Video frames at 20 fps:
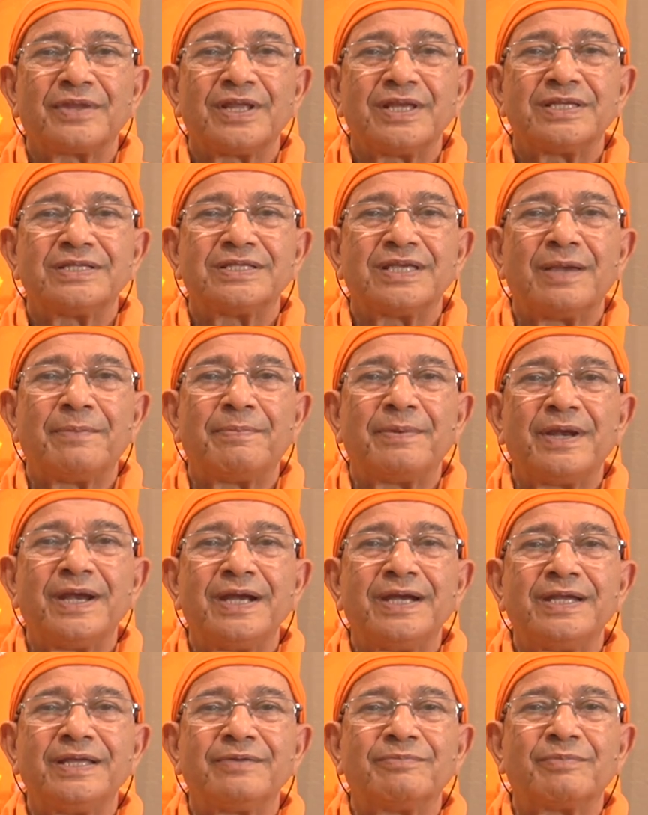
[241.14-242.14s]

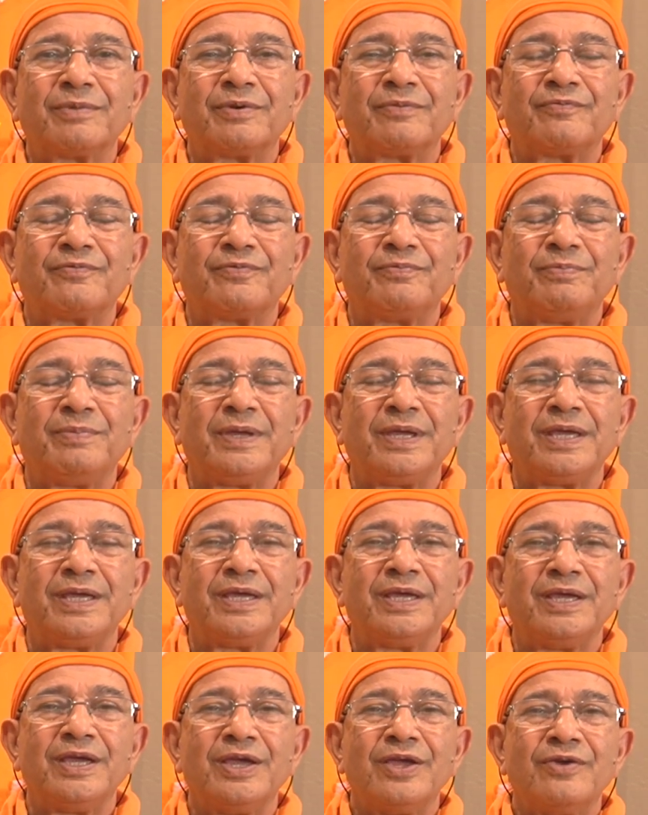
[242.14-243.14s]
separating
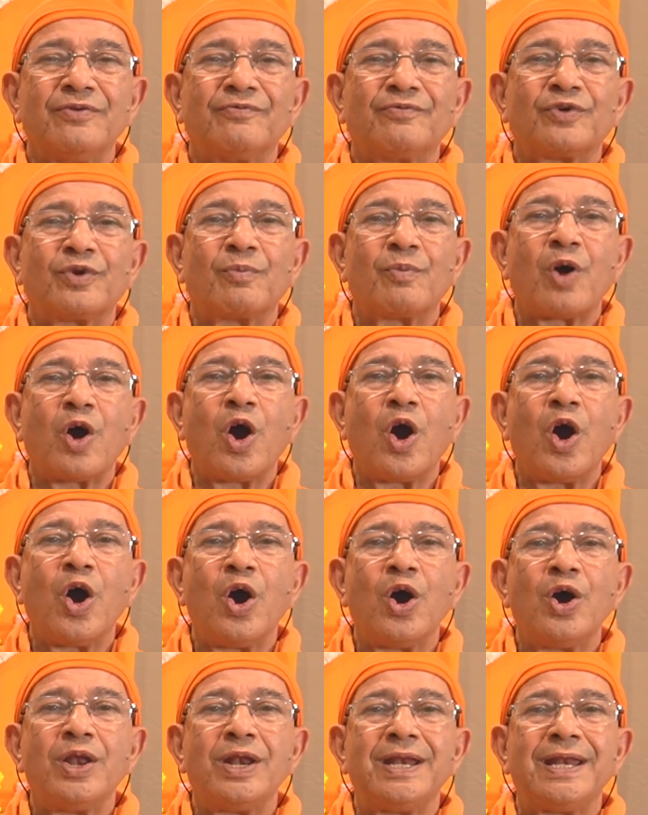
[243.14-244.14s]
me from
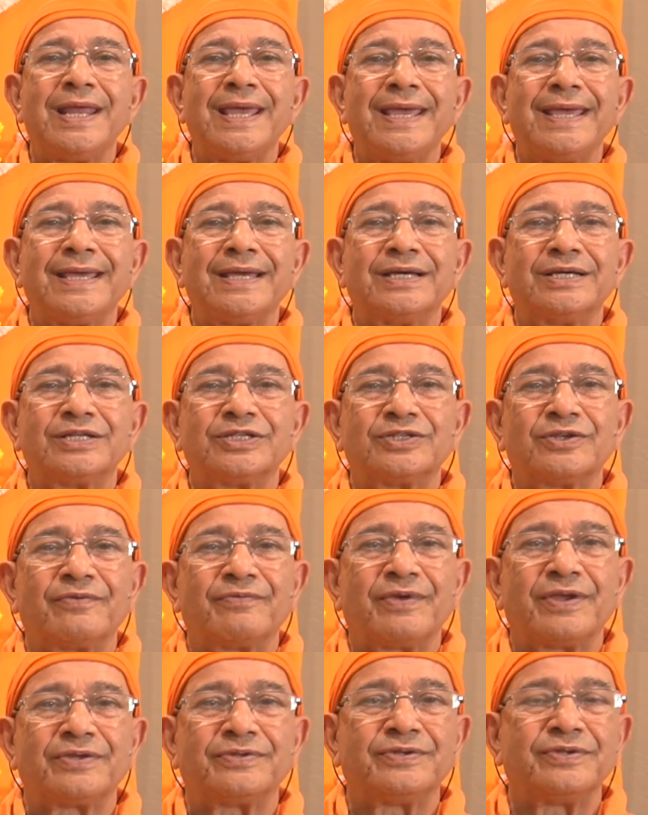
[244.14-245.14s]
all layers of
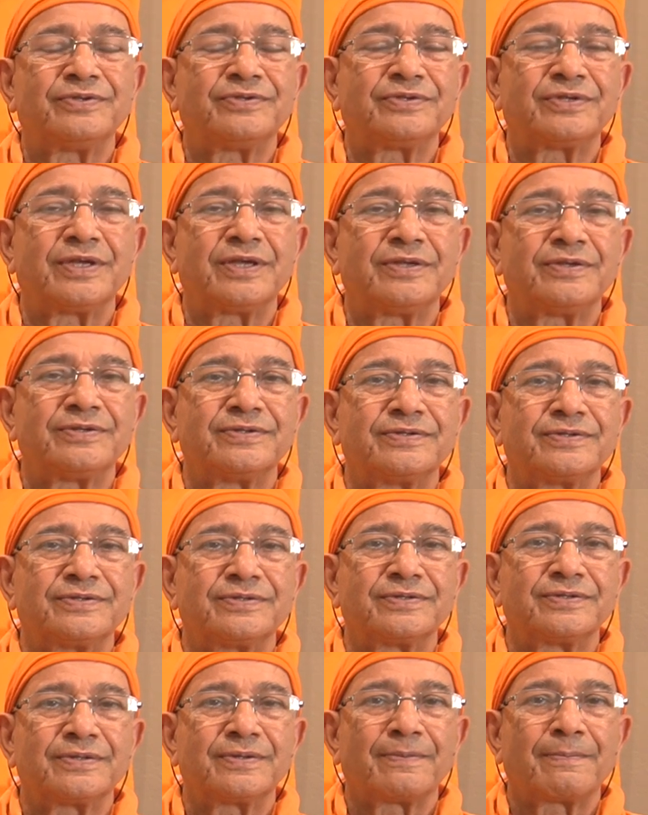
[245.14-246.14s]

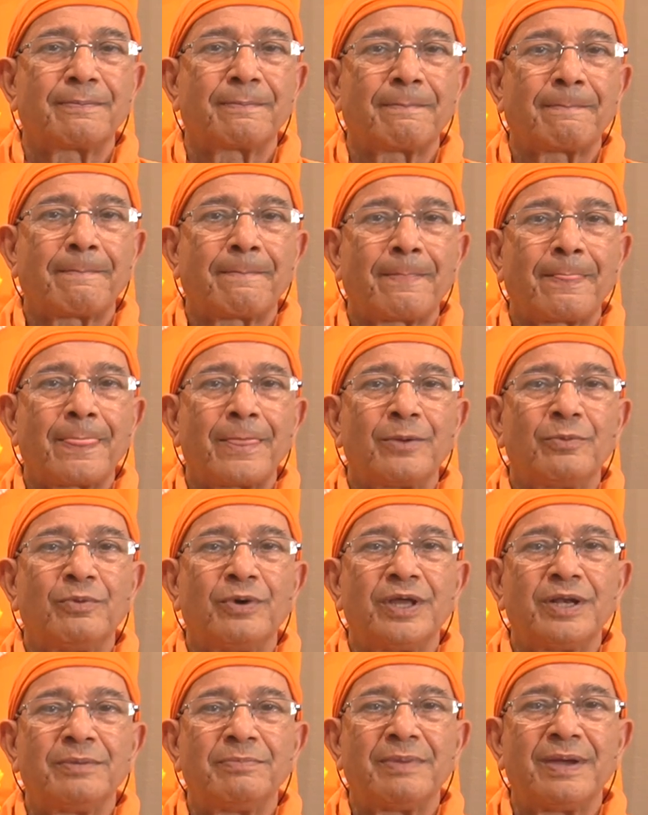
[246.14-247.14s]
existence,
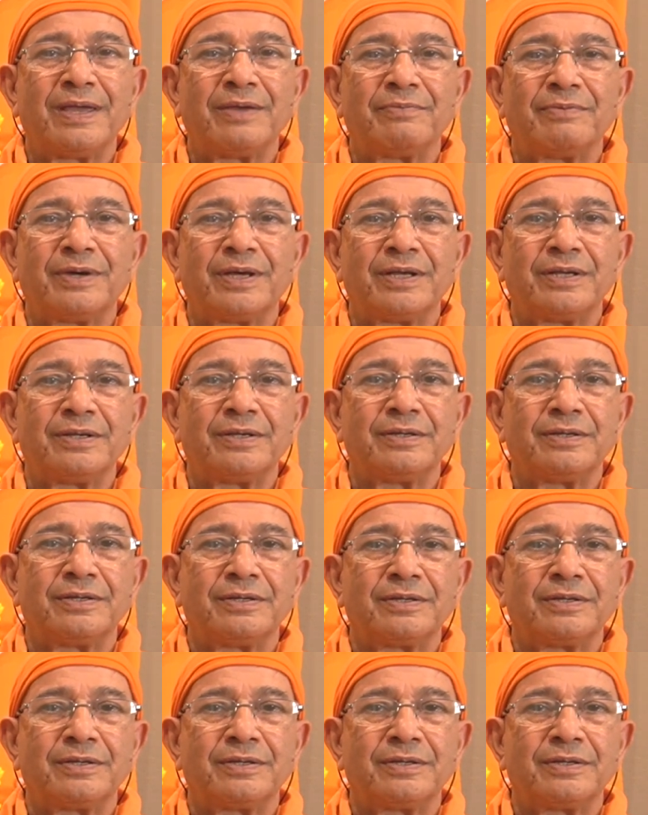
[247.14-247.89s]
one by one.